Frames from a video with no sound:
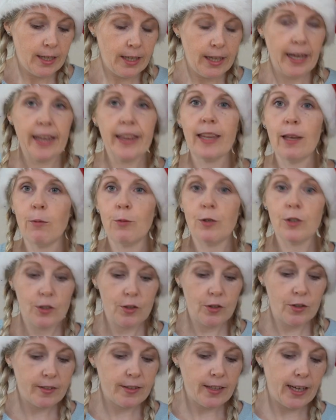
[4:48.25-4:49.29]
And then we'll
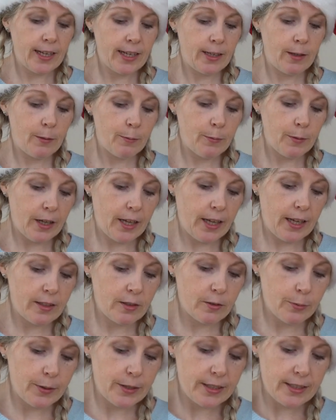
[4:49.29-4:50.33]
do the same
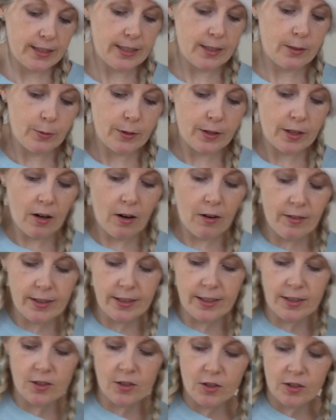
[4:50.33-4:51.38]
as we did with the
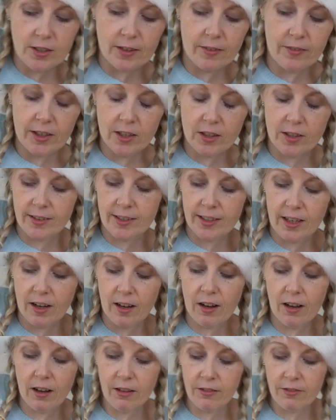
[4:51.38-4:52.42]
orange. Just give it a cut in
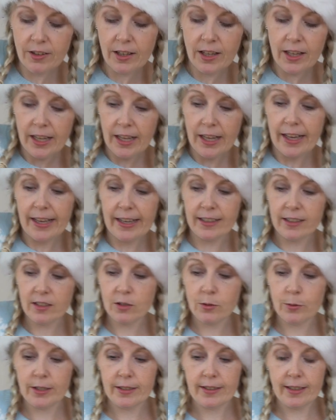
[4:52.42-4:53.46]
half and
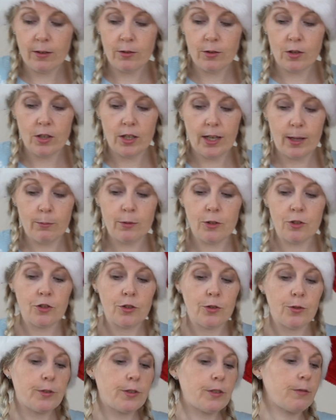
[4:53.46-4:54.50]
squeeze out your lemon
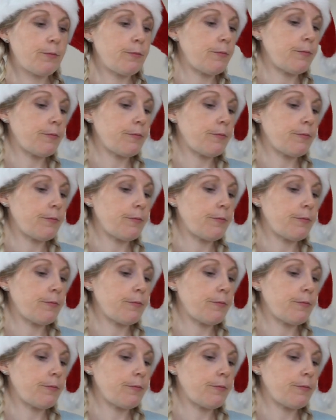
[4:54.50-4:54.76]
juice.